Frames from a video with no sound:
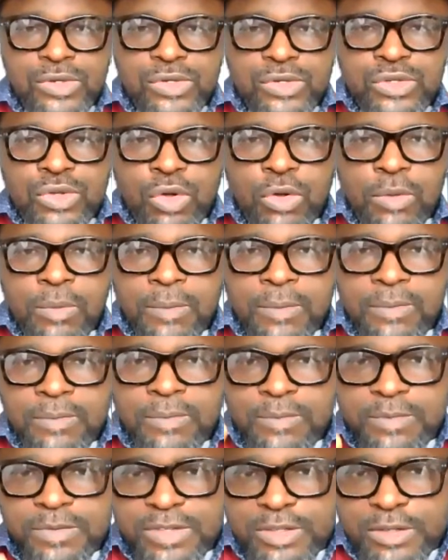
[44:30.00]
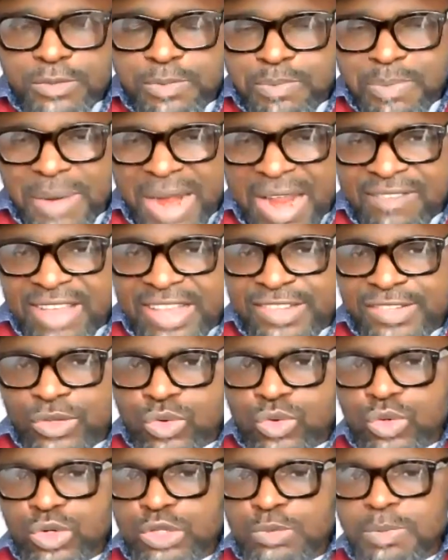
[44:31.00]
So private
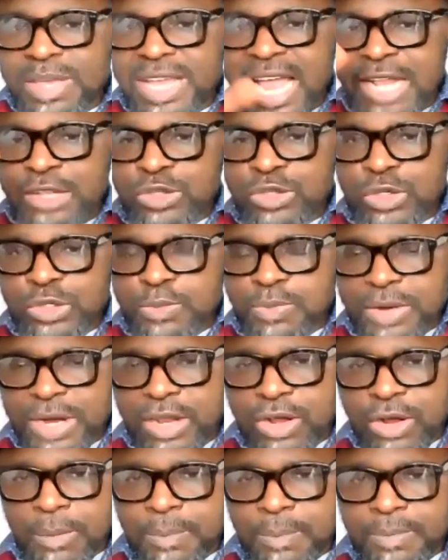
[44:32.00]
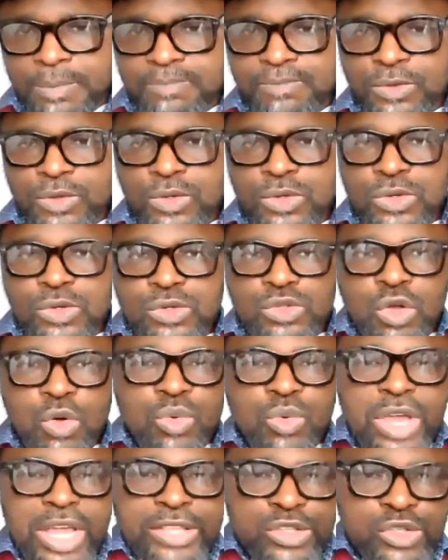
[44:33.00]
schools began to spring up. So
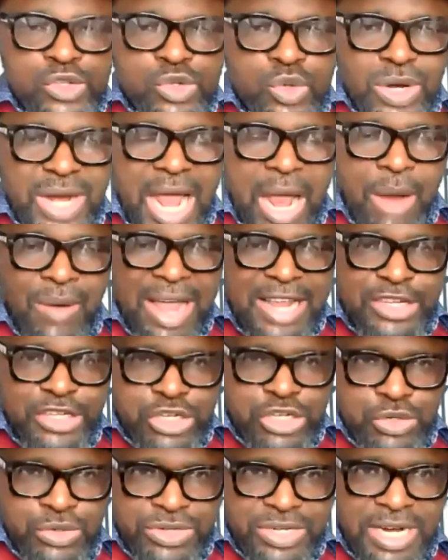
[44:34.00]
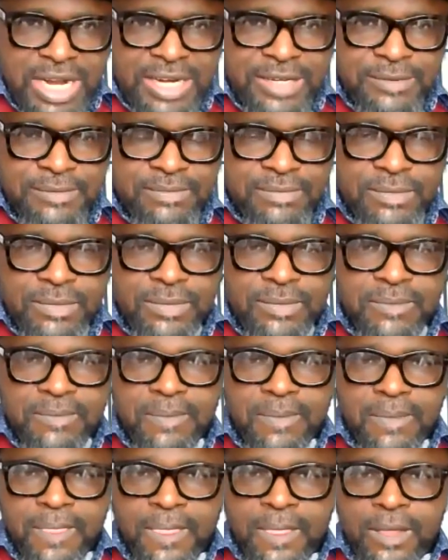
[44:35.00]
we took our children
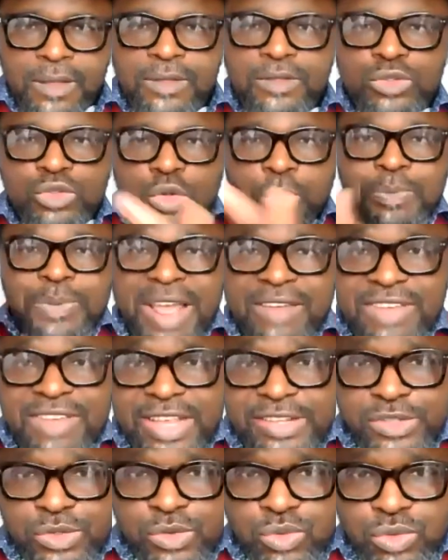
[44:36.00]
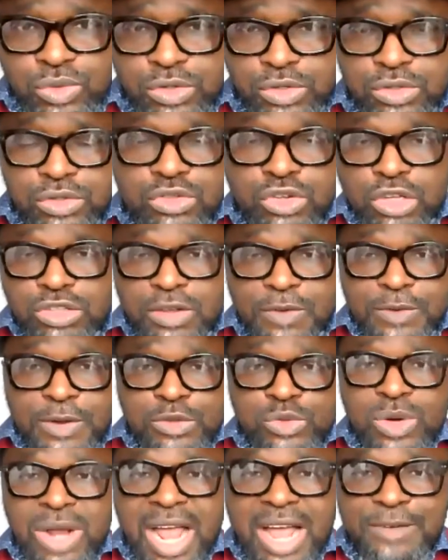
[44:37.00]
to private schools, those of
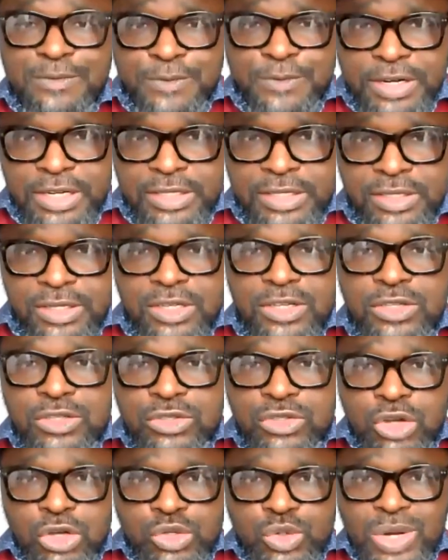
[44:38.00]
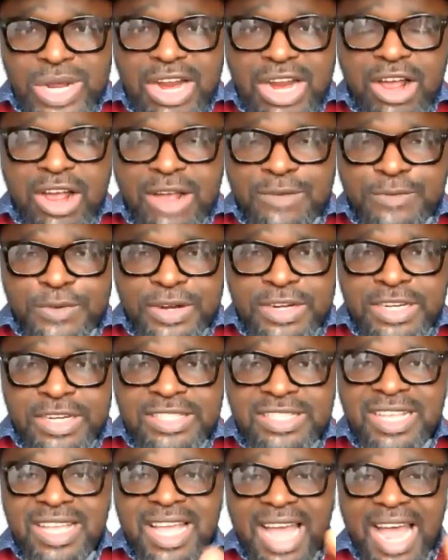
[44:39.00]
us who can afford it. Those who can now afford
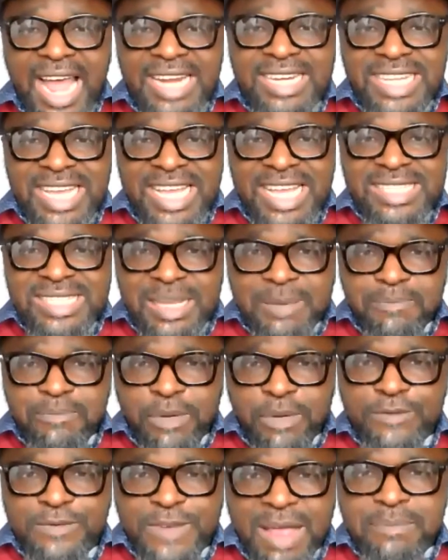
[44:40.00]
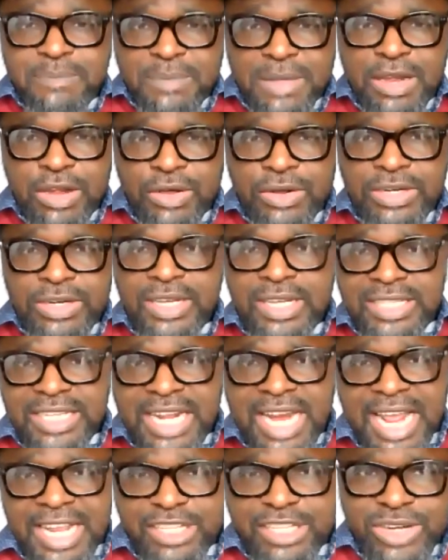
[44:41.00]
it are the 18.5 million
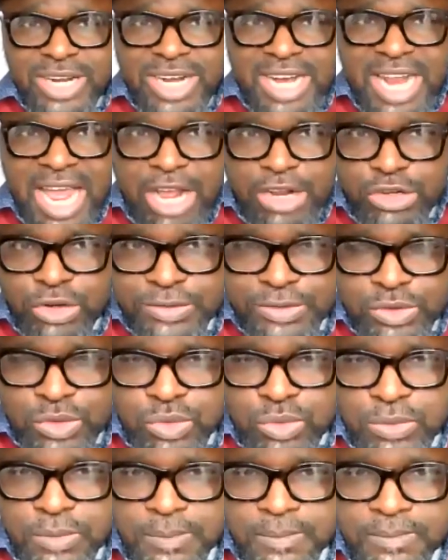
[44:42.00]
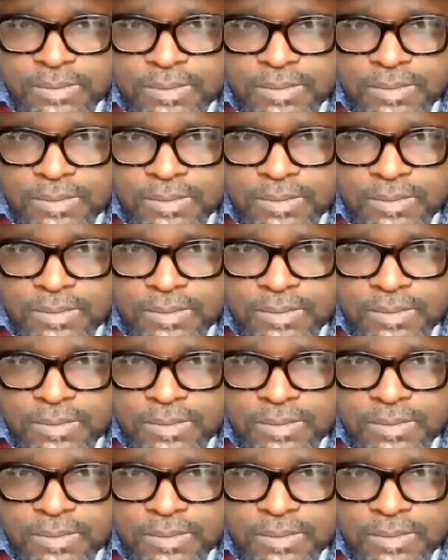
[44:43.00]
that our children are out of school.